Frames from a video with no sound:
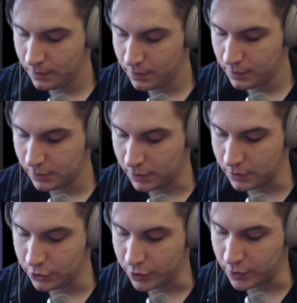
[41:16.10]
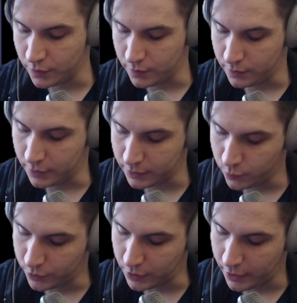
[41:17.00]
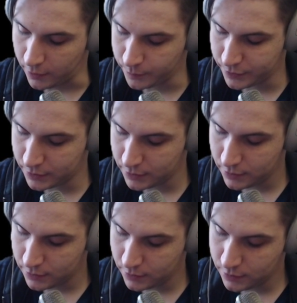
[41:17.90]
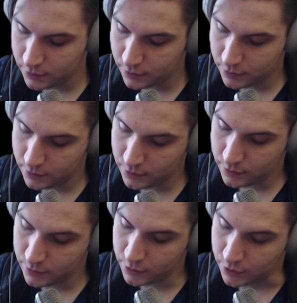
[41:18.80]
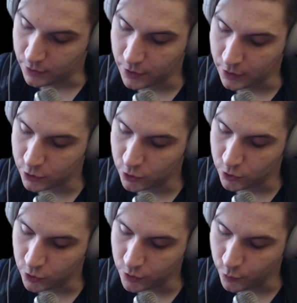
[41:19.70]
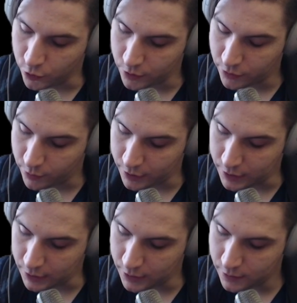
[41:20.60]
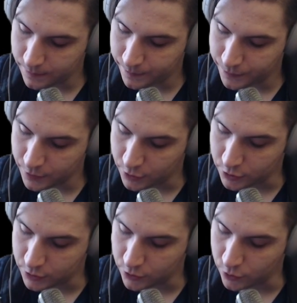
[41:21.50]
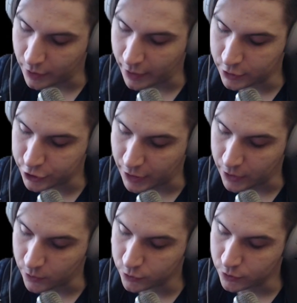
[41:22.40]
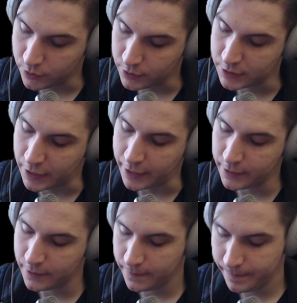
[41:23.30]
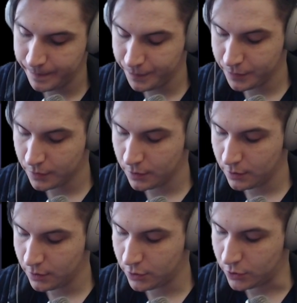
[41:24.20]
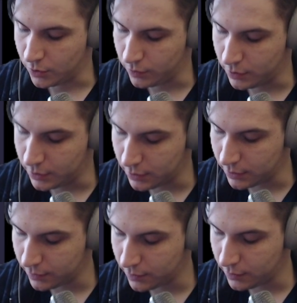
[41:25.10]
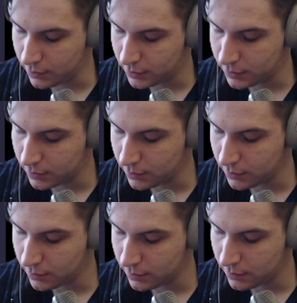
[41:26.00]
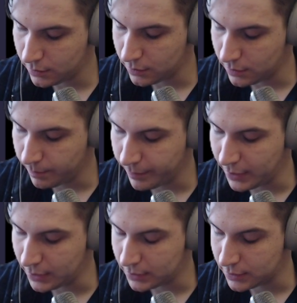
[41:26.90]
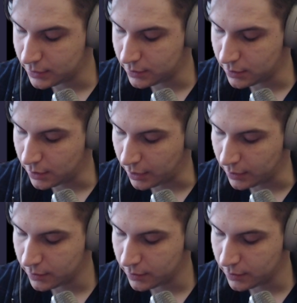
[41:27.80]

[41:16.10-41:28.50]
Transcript: So in general, that what helps something to look more 3D. You add shadows on the side. So this means that